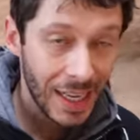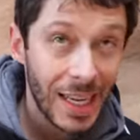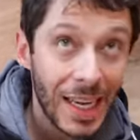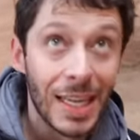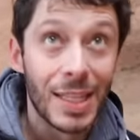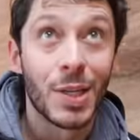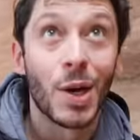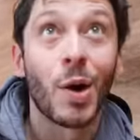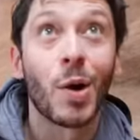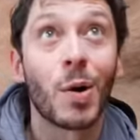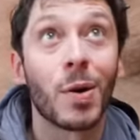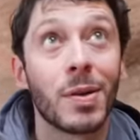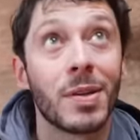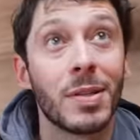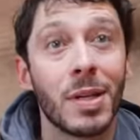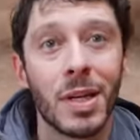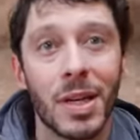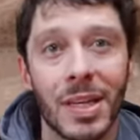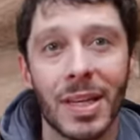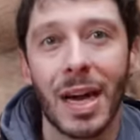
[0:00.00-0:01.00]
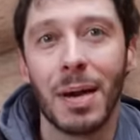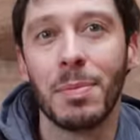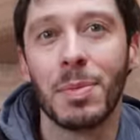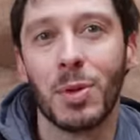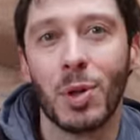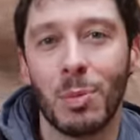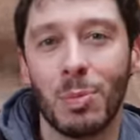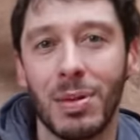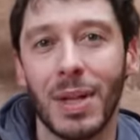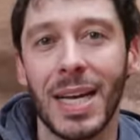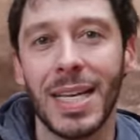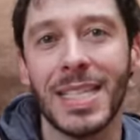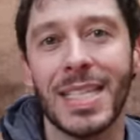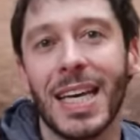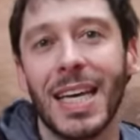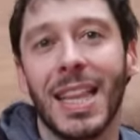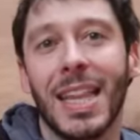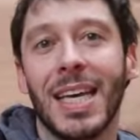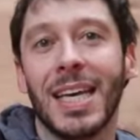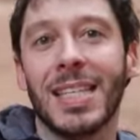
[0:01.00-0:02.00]
It's hard to come to a place
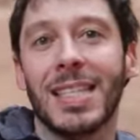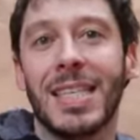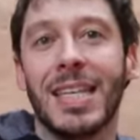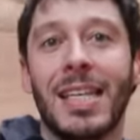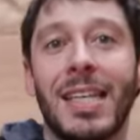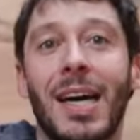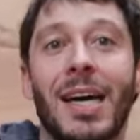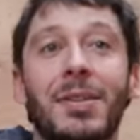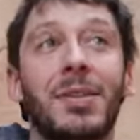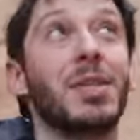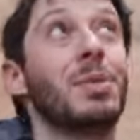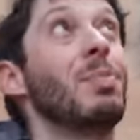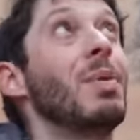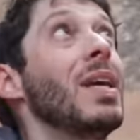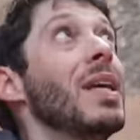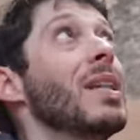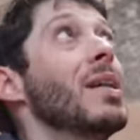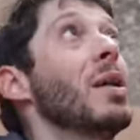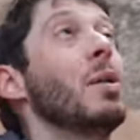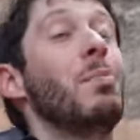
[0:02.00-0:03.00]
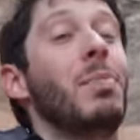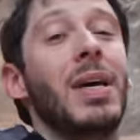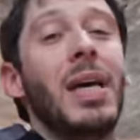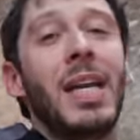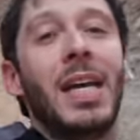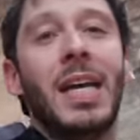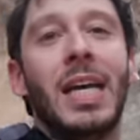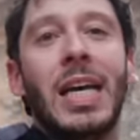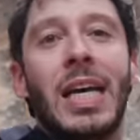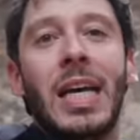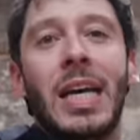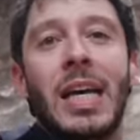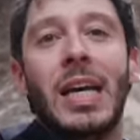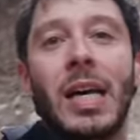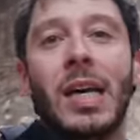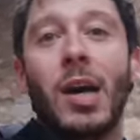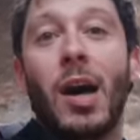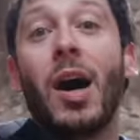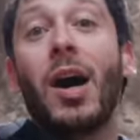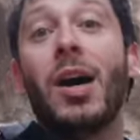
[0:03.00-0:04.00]
like this and not just be a little bit
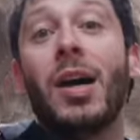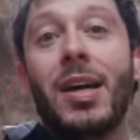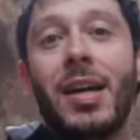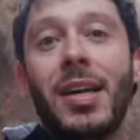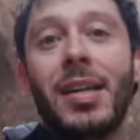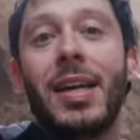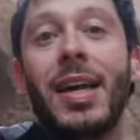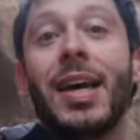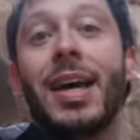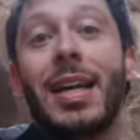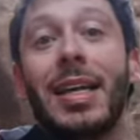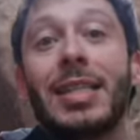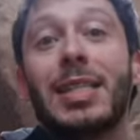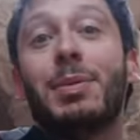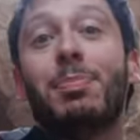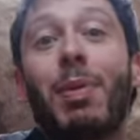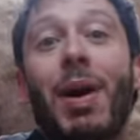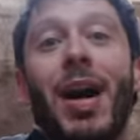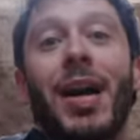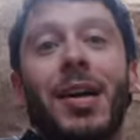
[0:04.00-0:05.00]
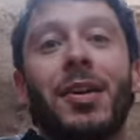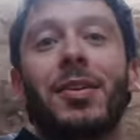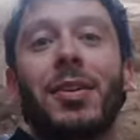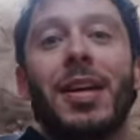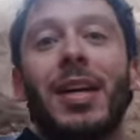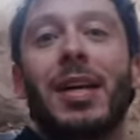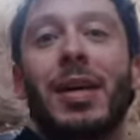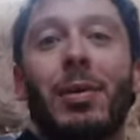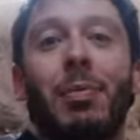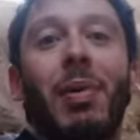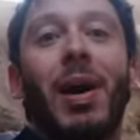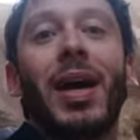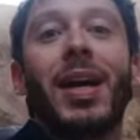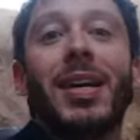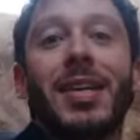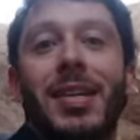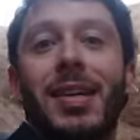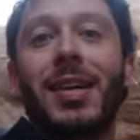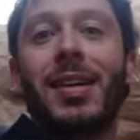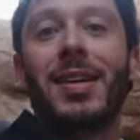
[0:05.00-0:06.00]
awed and inspired by
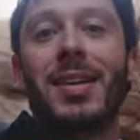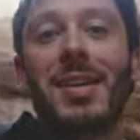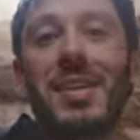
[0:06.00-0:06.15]
it.